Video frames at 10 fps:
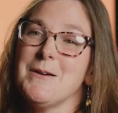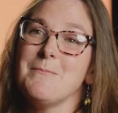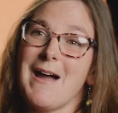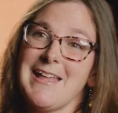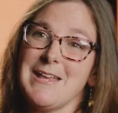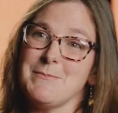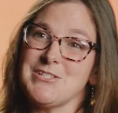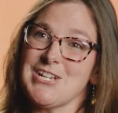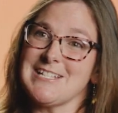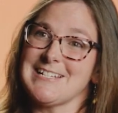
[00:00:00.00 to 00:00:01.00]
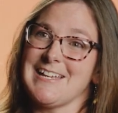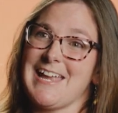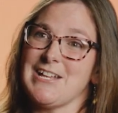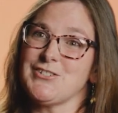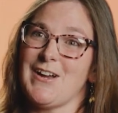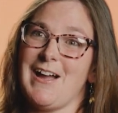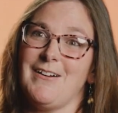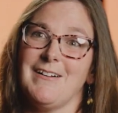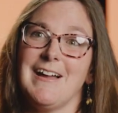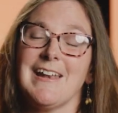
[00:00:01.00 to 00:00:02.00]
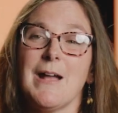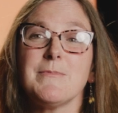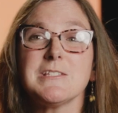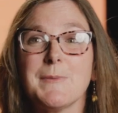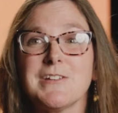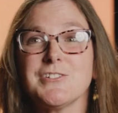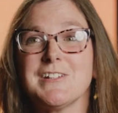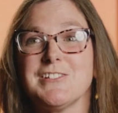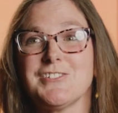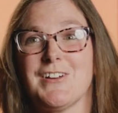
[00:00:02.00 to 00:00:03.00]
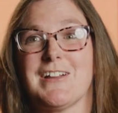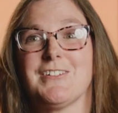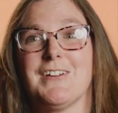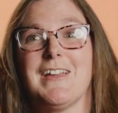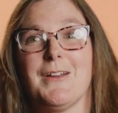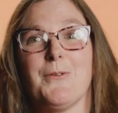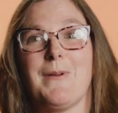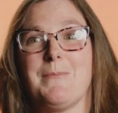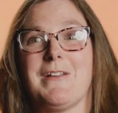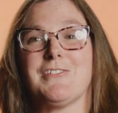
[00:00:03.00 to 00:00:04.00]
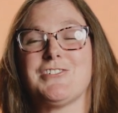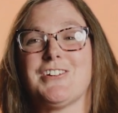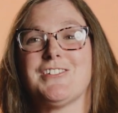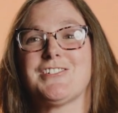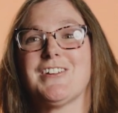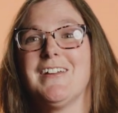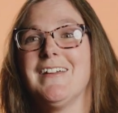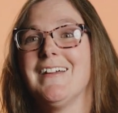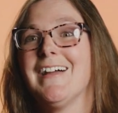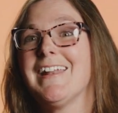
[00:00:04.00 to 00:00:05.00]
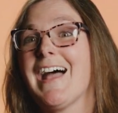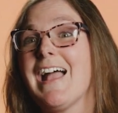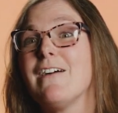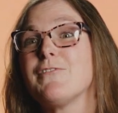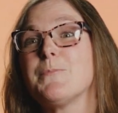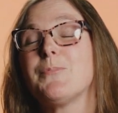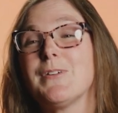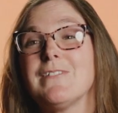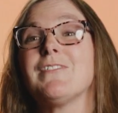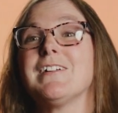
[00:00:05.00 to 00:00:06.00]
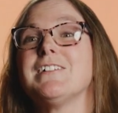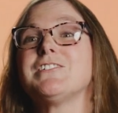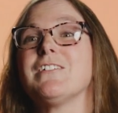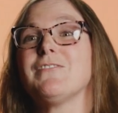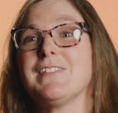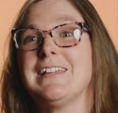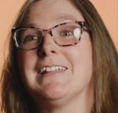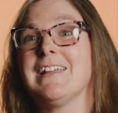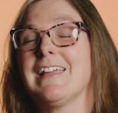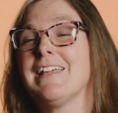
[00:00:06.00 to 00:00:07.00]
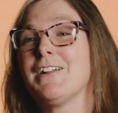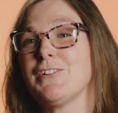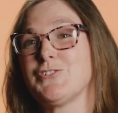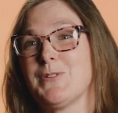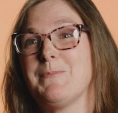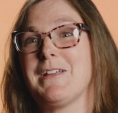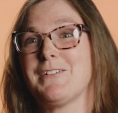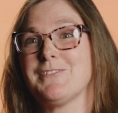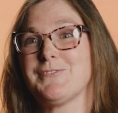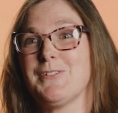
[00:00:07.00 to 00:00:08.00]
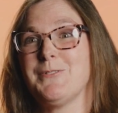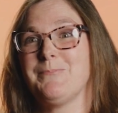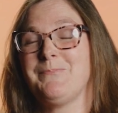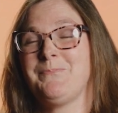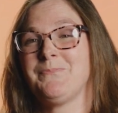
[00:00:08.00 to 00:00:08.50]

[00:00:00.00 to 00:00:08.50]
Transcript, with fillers: My name is Jessica Cantrell, and I'm the Special Needs Director here at Waymaker Church, and I have the privilege of leading in our Joymakers room.